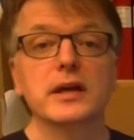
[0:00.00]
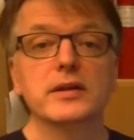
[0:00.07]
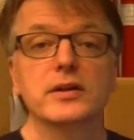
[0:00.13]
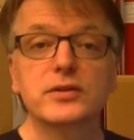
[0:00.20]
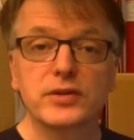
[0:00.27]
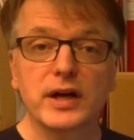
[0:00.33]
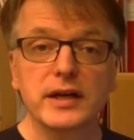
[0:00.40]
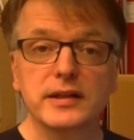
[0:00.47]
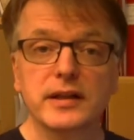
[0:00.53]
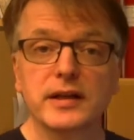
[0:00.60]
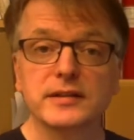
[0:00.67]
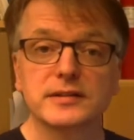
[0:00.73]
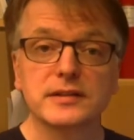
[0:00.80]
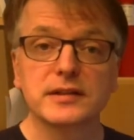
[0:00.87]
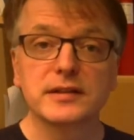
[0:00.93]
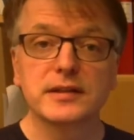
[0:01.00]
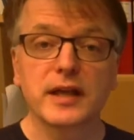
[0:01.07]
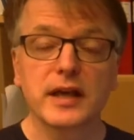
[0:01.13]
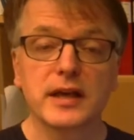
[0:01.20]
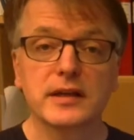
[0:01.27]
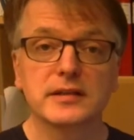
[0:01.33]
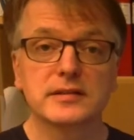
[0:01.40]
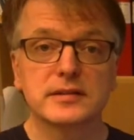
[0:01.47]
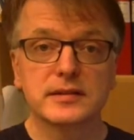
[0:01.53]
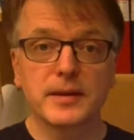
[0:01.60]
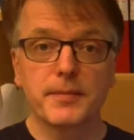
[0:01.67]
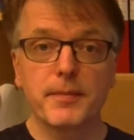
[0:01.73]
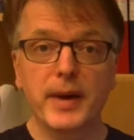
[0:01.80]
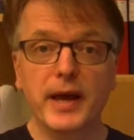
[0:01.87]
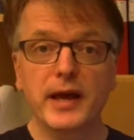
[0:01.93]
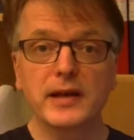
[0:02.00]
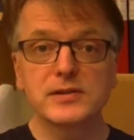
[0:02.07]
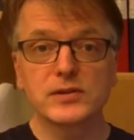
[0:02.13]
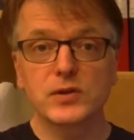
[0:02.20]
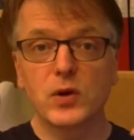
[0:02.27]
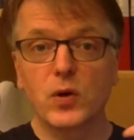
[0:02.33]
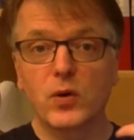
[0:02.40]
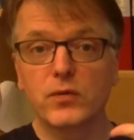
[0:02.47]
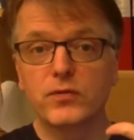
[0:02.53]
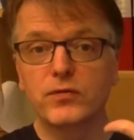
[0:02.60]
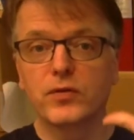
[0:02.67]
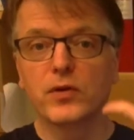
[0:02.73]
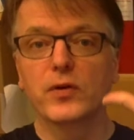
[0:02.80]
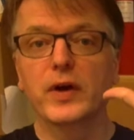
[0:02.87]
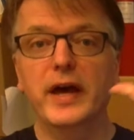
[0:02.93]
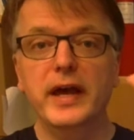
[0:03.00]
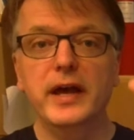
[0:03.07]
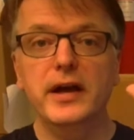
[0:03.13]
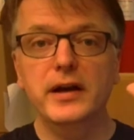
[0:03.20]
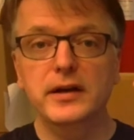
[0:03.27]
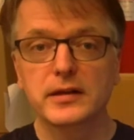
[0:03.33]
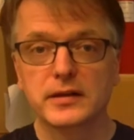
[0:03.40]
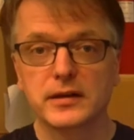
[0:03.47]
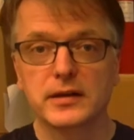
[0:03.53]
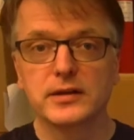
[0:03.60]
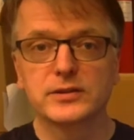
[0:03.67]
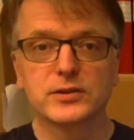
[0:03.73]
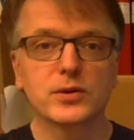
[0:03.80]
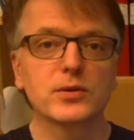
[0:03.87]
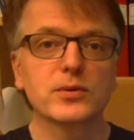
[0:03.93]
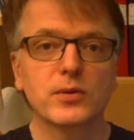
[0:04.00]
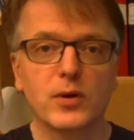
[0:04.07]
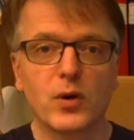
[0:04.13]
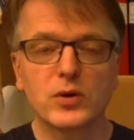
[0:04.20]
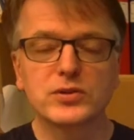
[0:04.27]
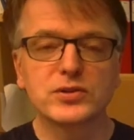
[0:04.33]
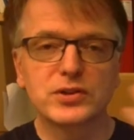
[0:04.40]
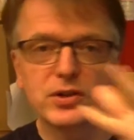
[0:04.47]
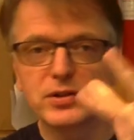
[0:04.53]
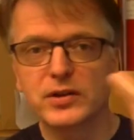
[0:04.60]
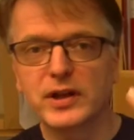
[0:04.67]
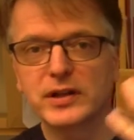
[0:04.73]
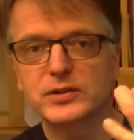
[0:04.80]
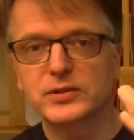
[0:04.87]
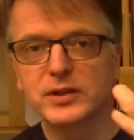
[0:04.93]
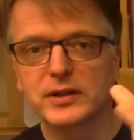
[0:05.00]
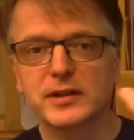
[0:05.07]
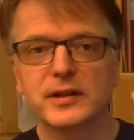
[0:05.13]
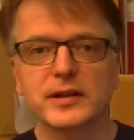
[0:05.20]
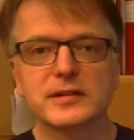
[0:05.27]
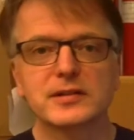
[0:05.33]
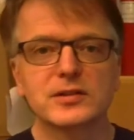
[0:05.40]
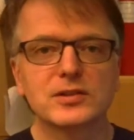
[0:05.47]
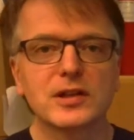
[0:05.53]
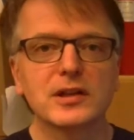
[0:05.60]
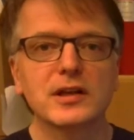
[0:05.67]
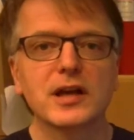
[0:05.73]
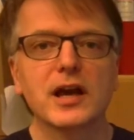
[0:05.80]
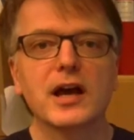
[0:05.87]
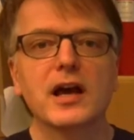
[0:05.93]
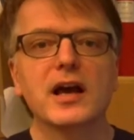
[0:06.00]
The dry density takes the mass of air, so oxygen and nitrogen essentially,